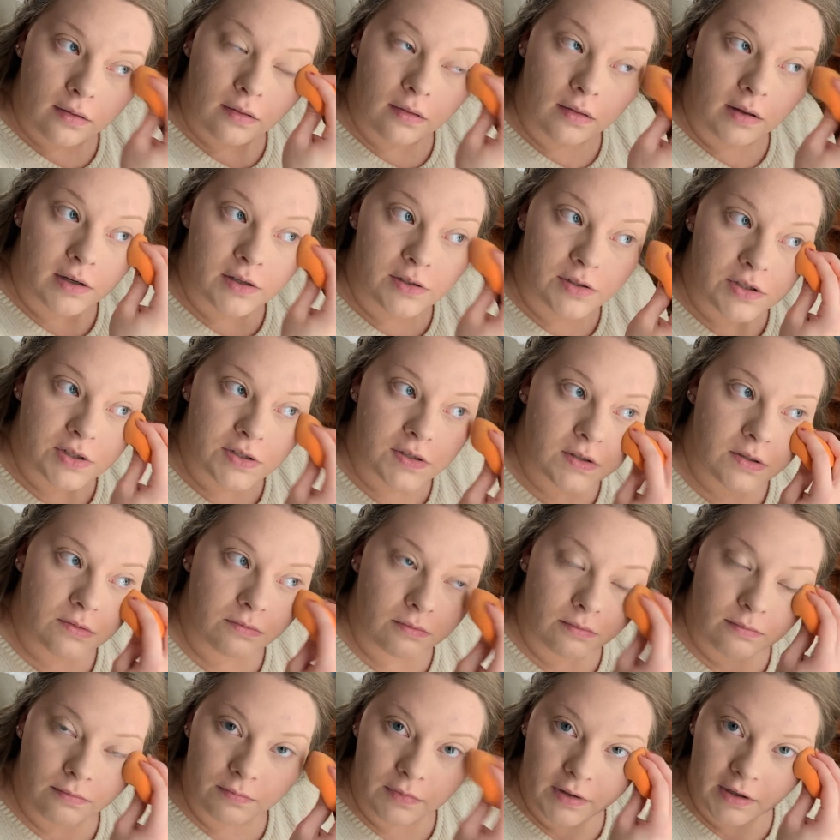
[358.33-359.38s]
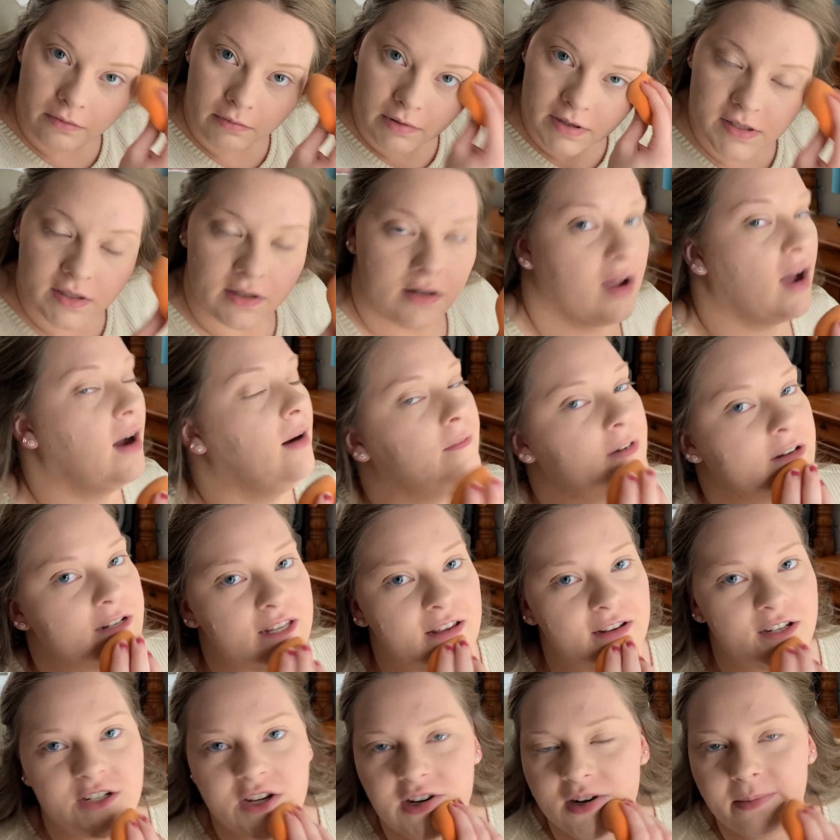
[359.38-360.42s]
There wasn't a
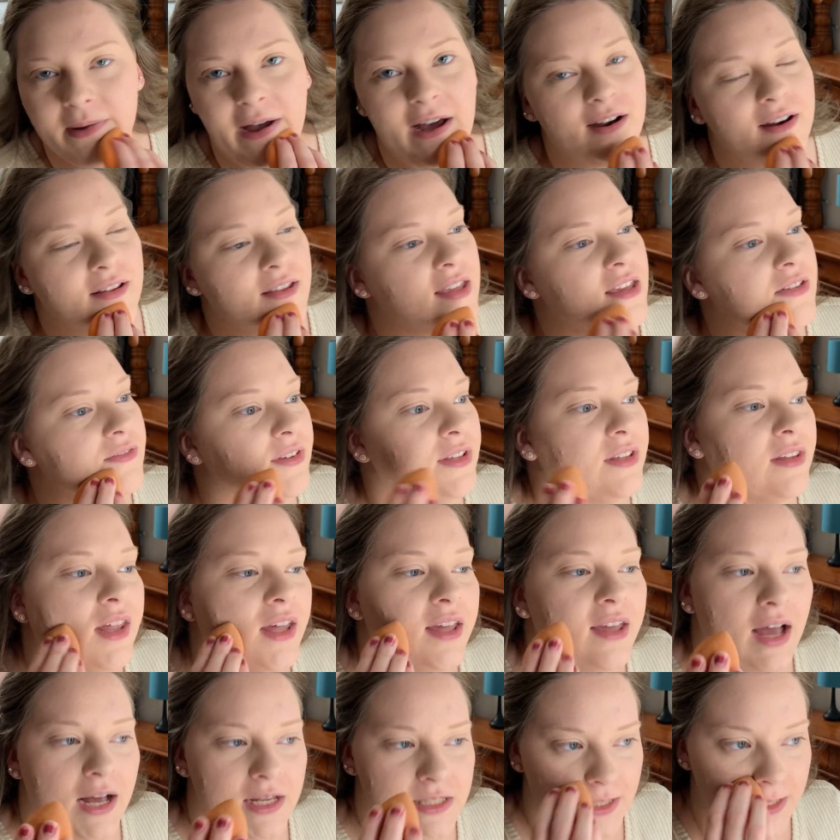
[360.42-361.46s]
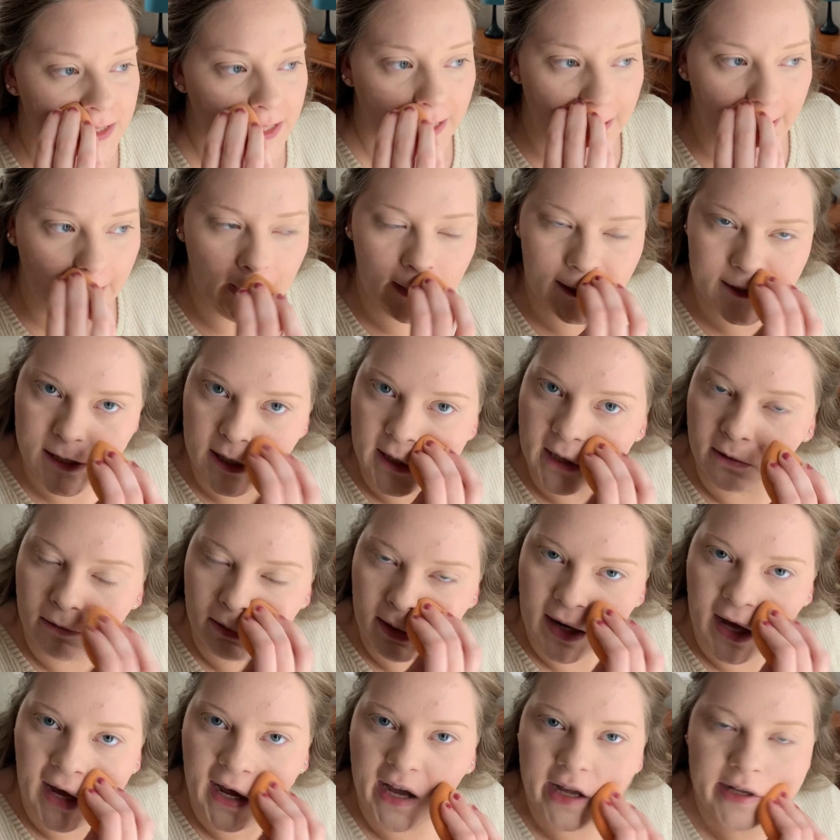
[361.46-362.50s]
conversation about it. Even like as a teenager,
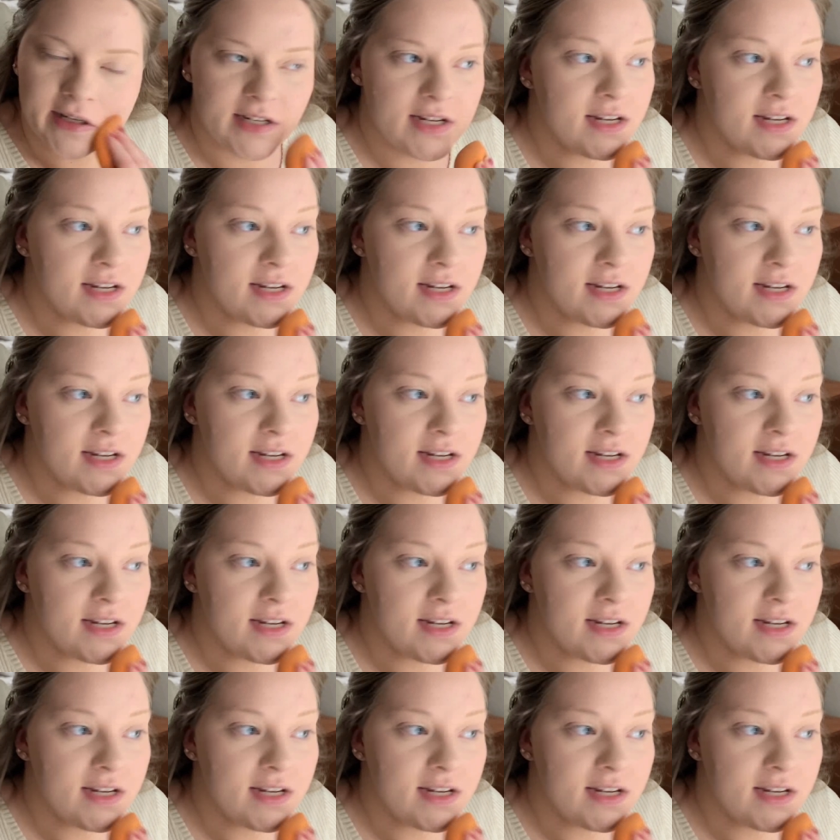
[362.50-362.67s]
when I had